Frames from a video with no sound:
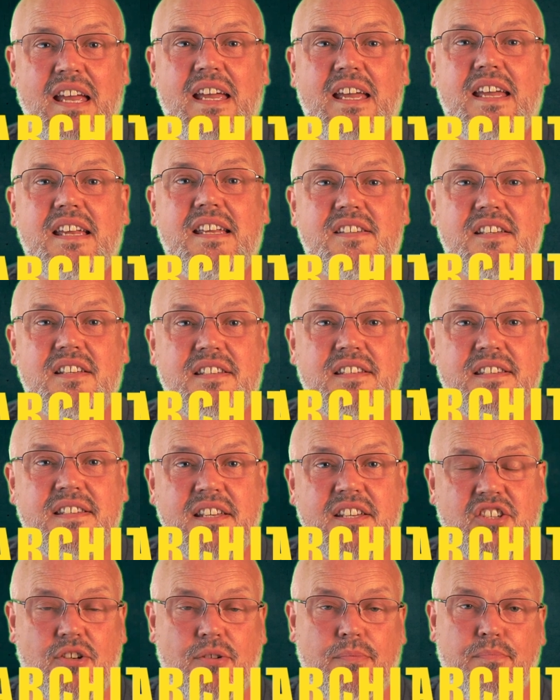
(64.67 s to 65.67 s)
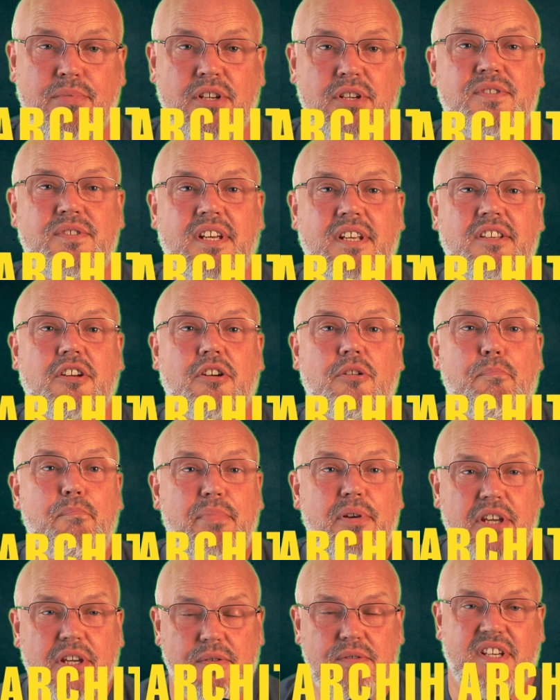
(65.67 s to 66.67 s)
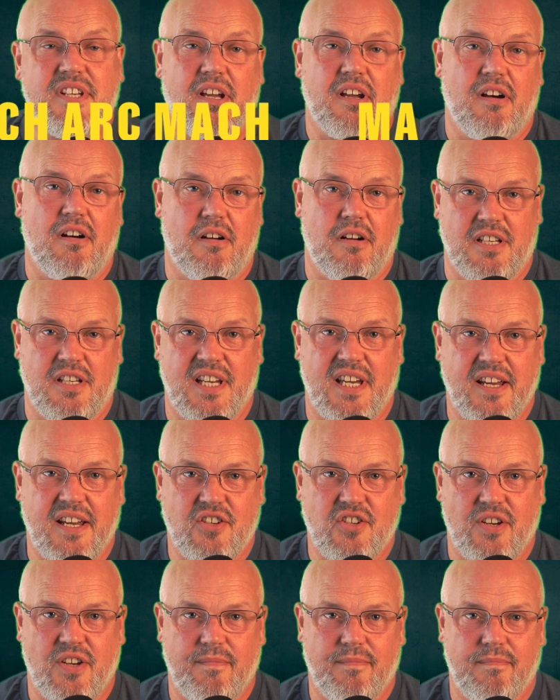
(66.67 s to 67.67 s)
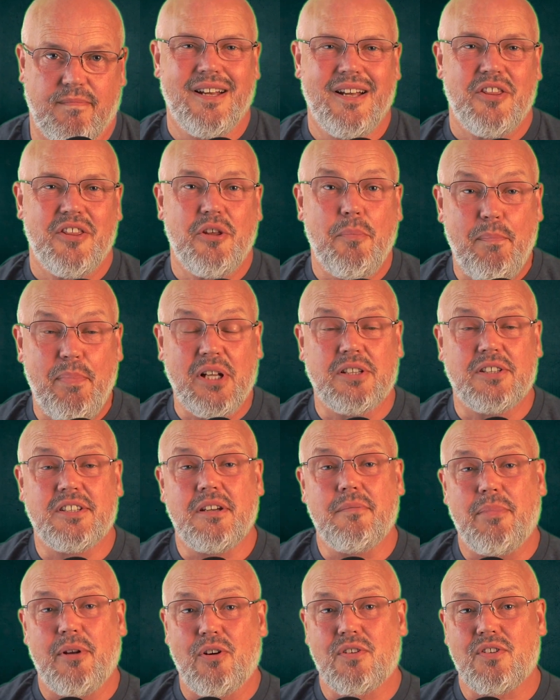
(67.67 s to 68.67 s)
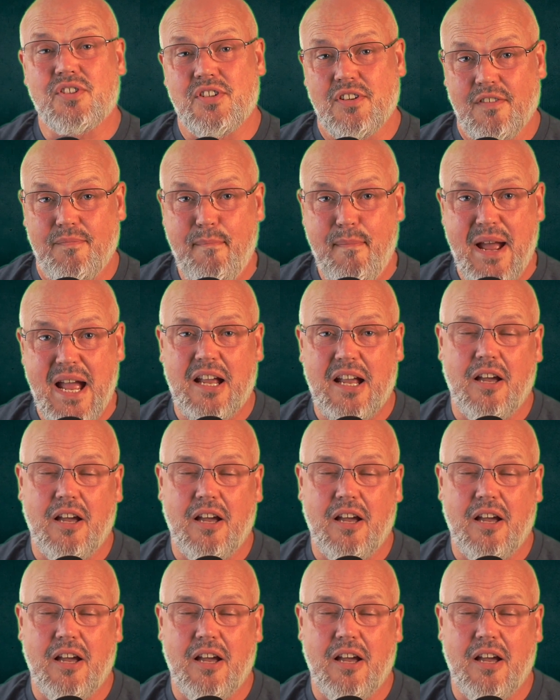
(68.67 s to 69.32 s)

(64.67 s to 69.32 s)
is a distributed computing architecture. The building blocks of MACH